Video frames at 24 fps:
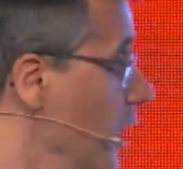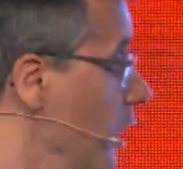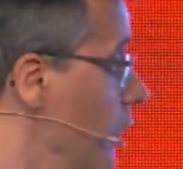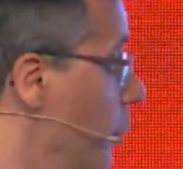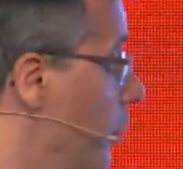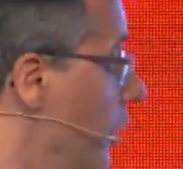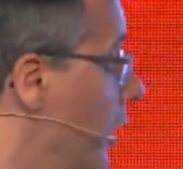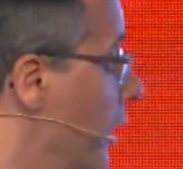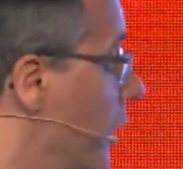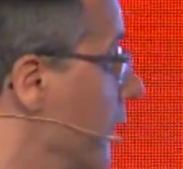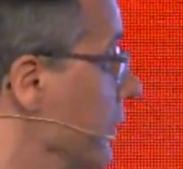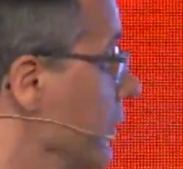
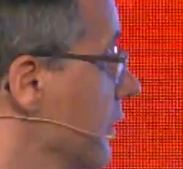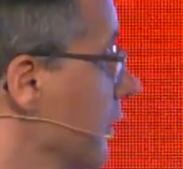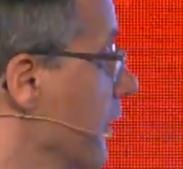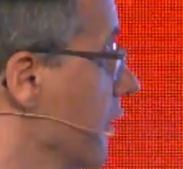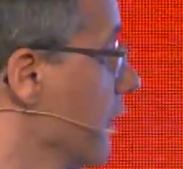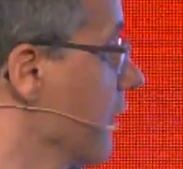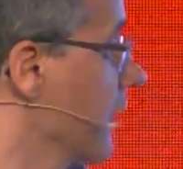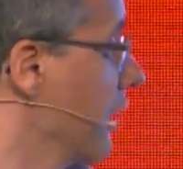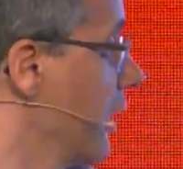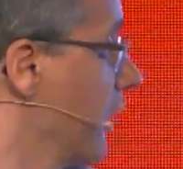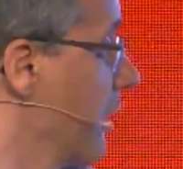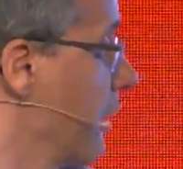but
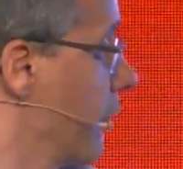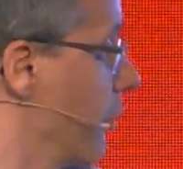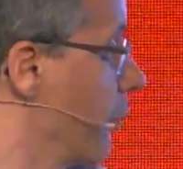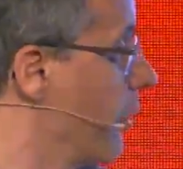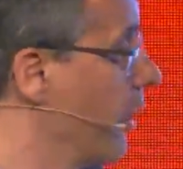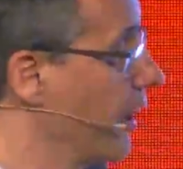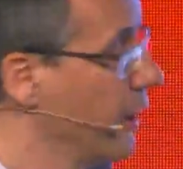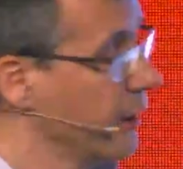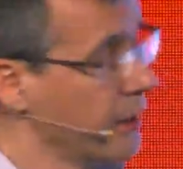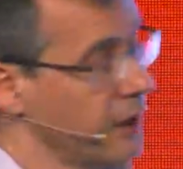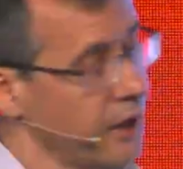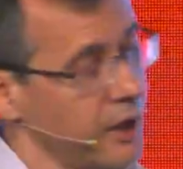the
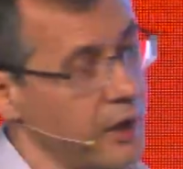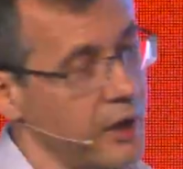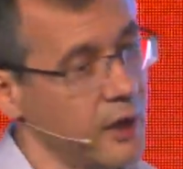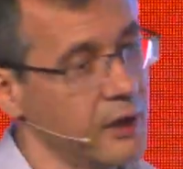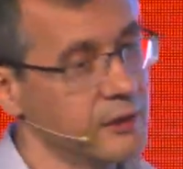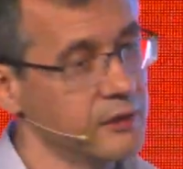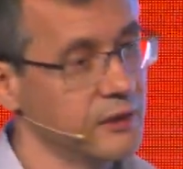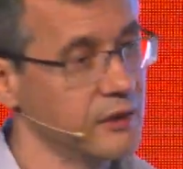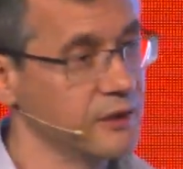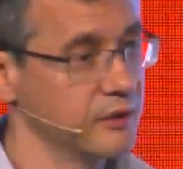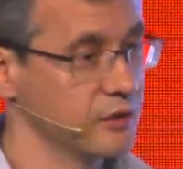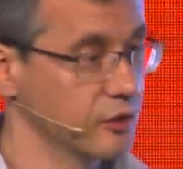back
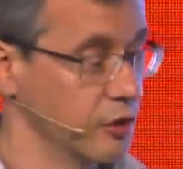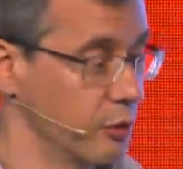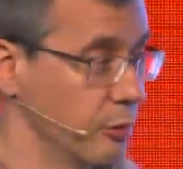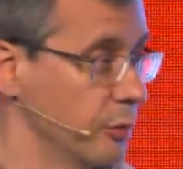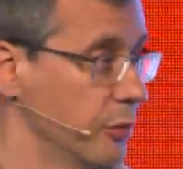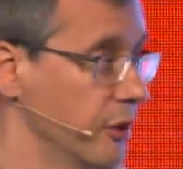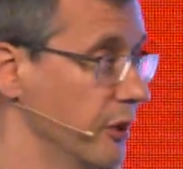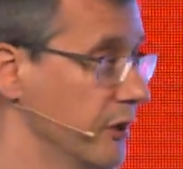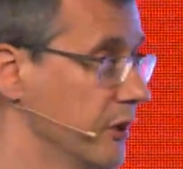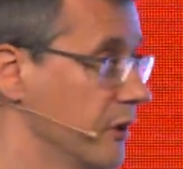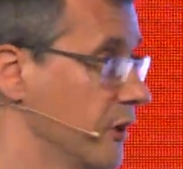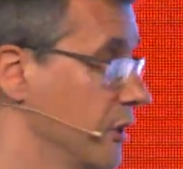end is
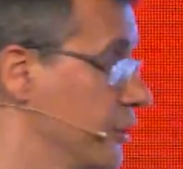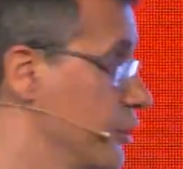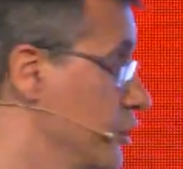completely